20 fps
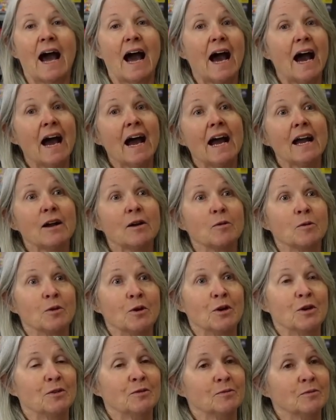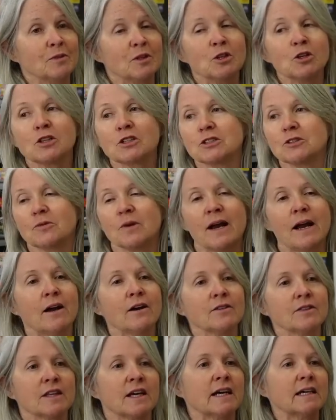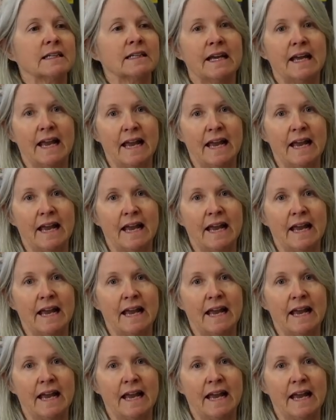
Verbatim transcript: I looked around, thought,